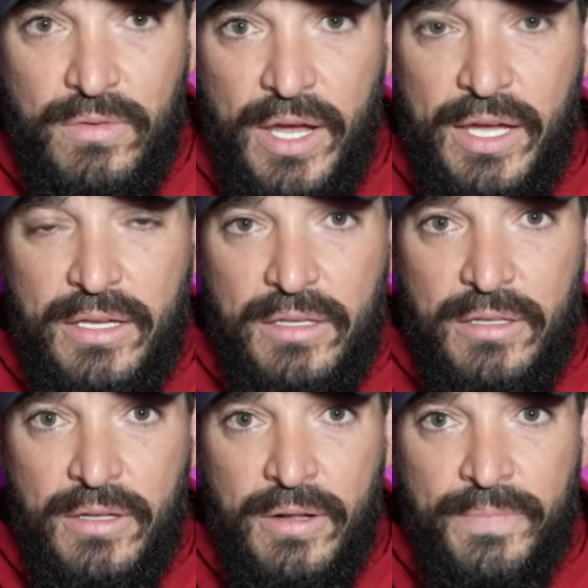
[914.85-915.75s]
Like,
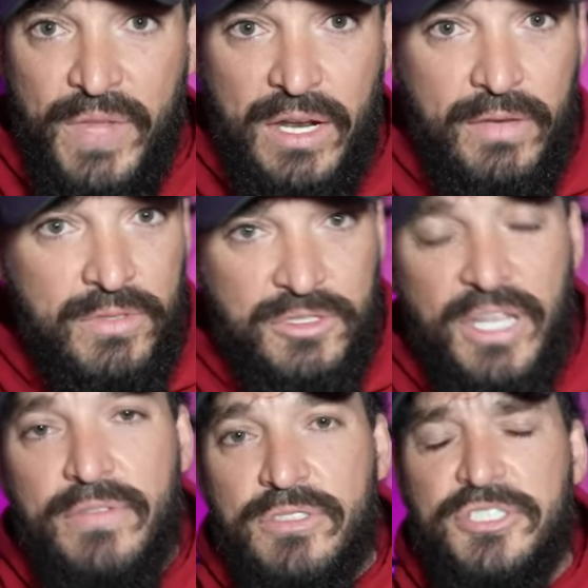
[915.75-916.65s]
and
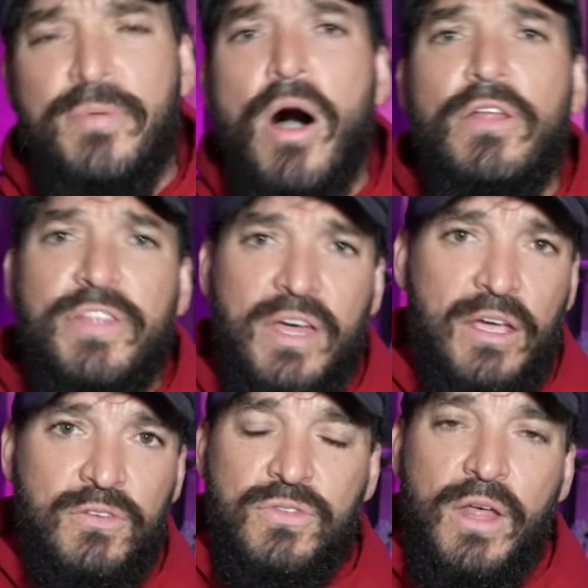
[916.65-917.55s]
even small
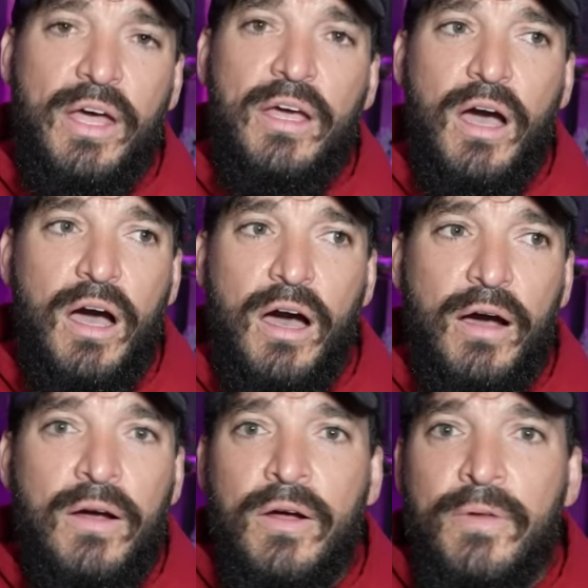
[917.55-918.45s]
things like
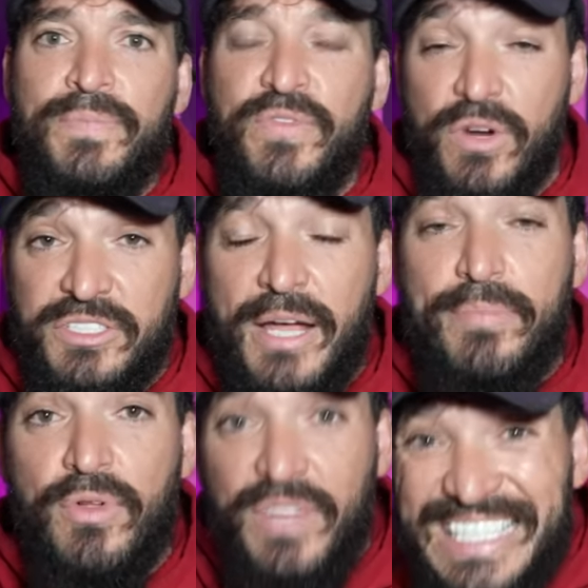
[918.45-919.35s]
for
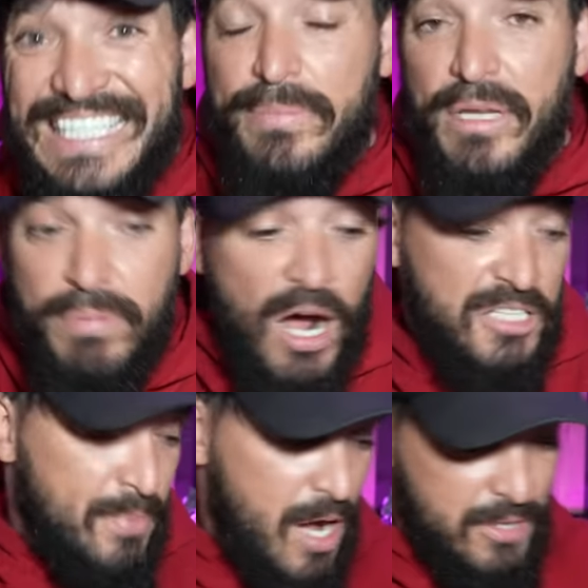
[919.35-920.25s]
example, the Dybbuk
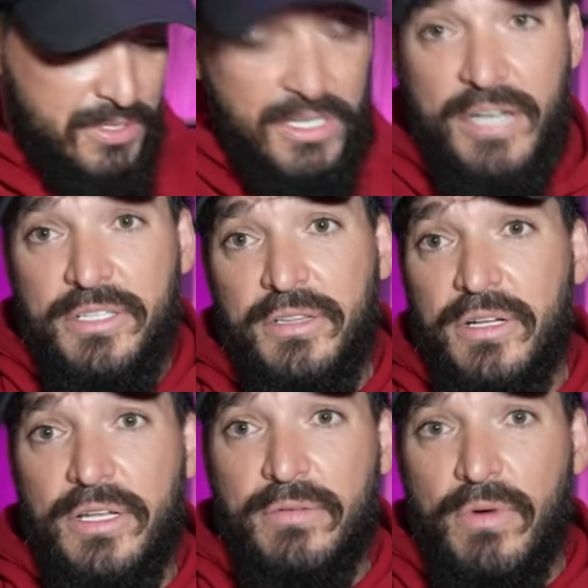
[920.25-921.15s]
box, which is actually
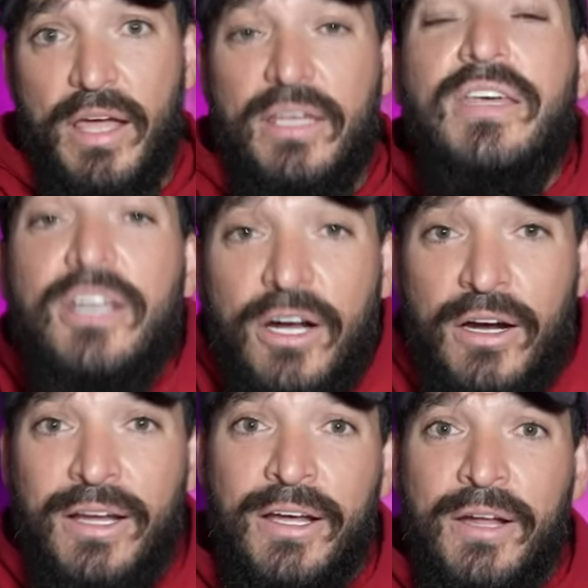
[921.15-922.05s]
literally right here.